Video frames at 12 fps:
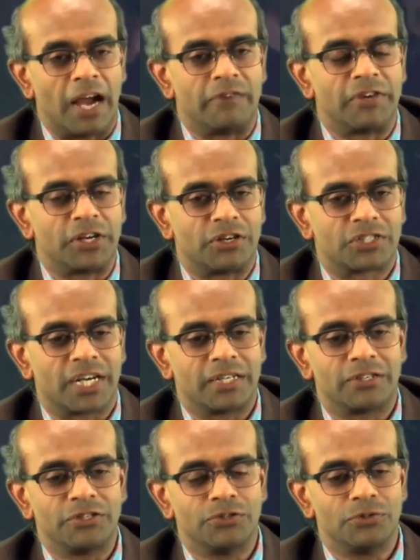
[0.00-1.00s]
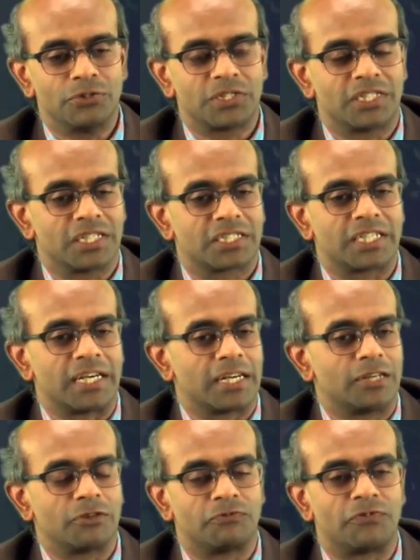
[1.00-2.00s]
And when you're trying to use this
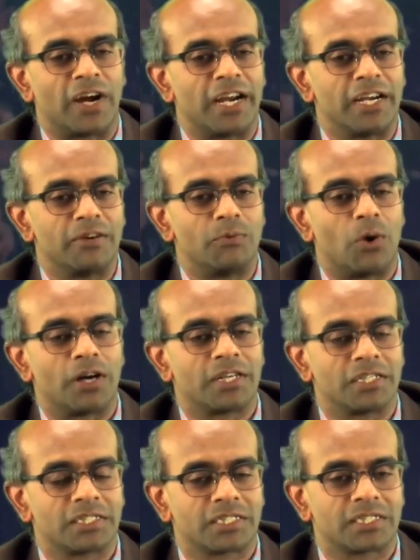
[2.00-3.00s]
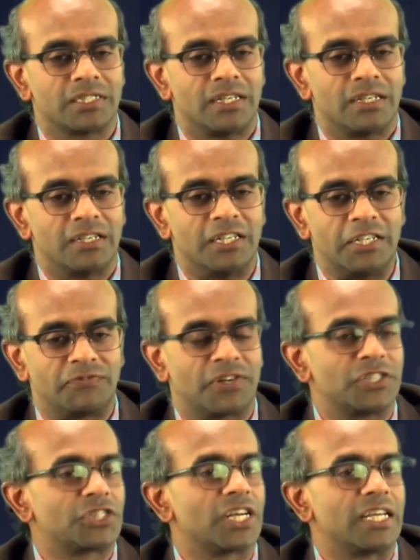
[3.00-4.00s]
data to find what is
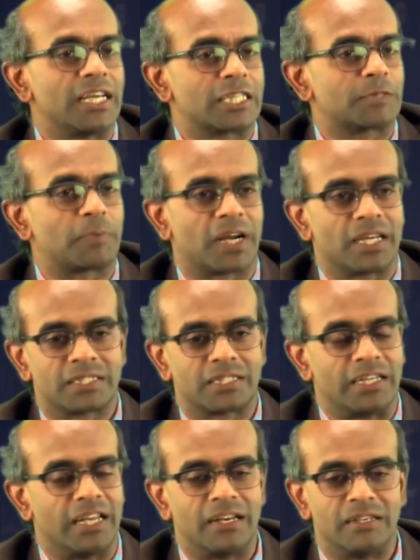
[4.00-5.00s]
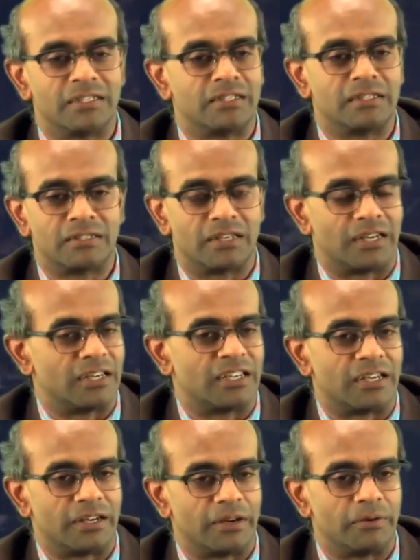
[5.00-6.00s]
differentially expressed in
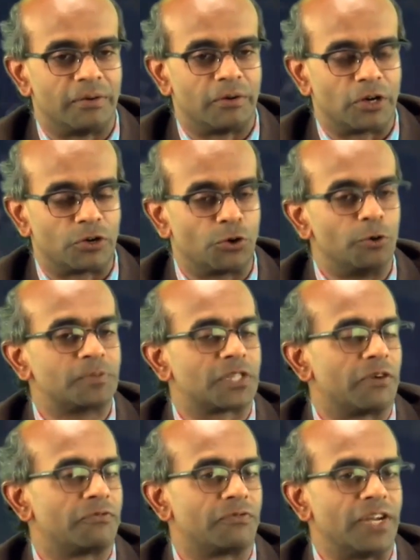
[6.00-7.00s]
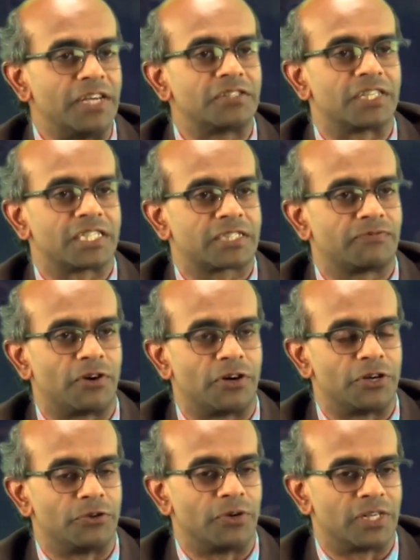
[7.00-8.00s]
groups of interest
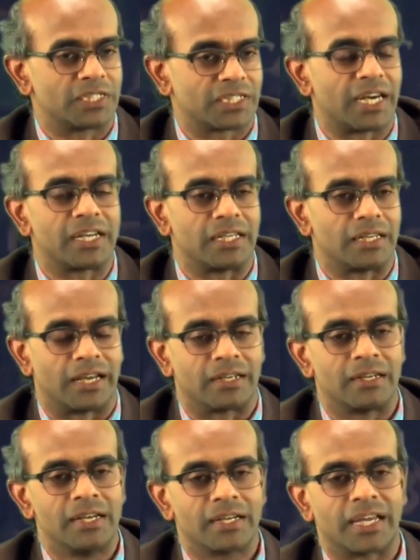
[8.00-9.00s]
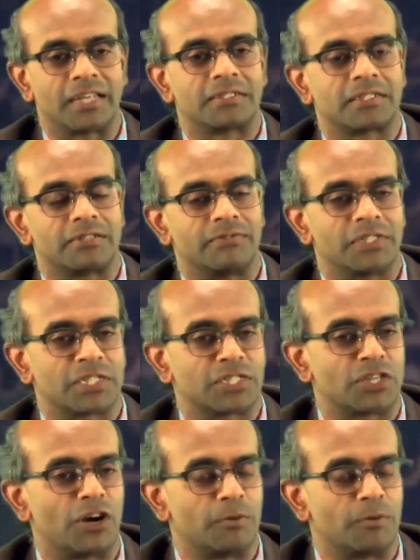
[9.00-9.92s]
for your study, like cancer versus